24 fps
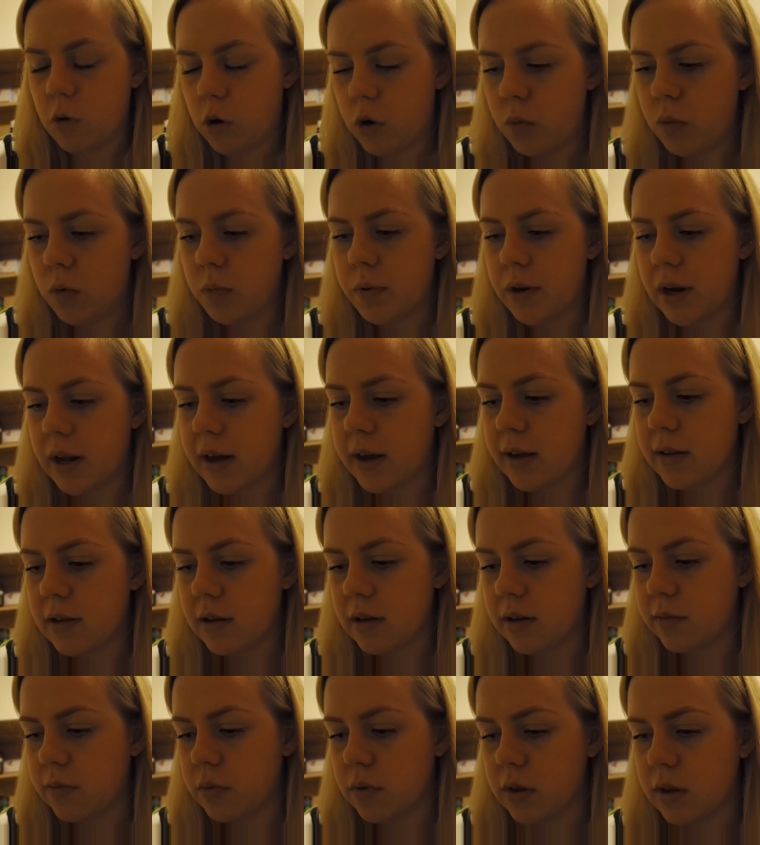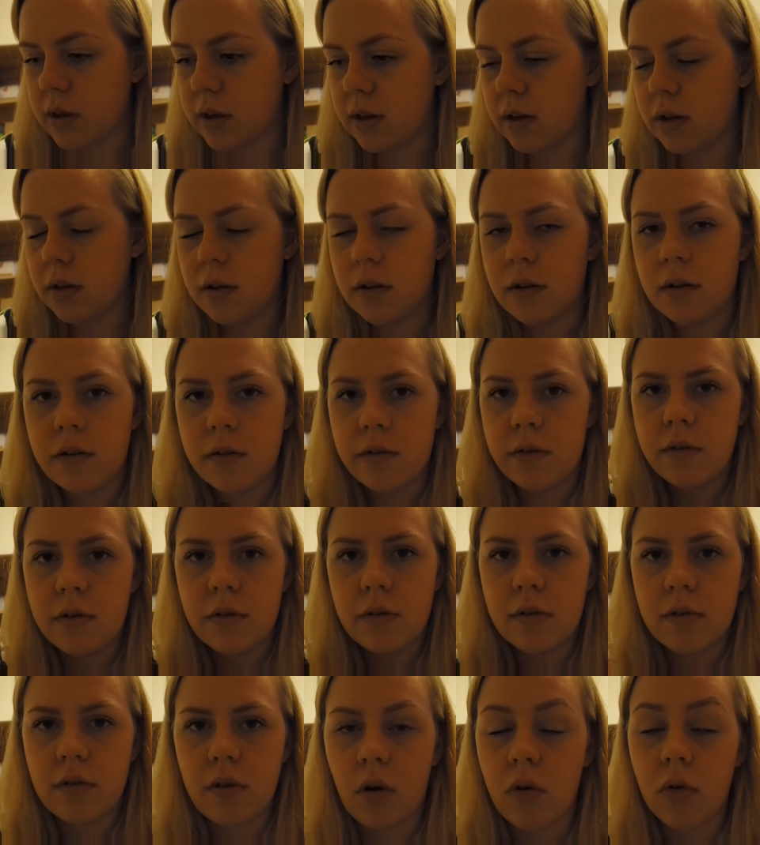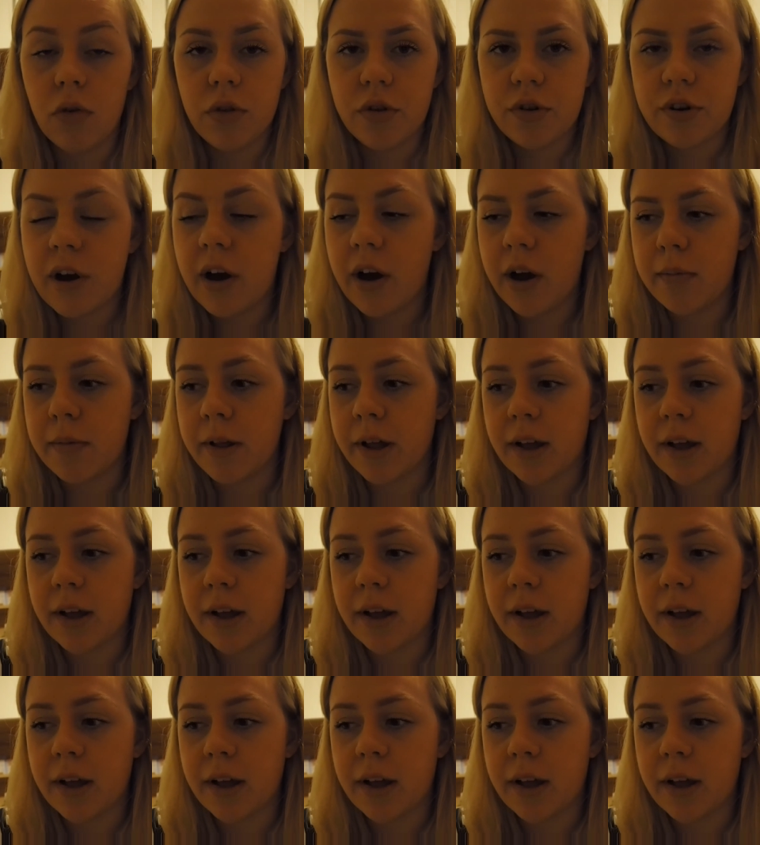what it would be like to live with it all the time.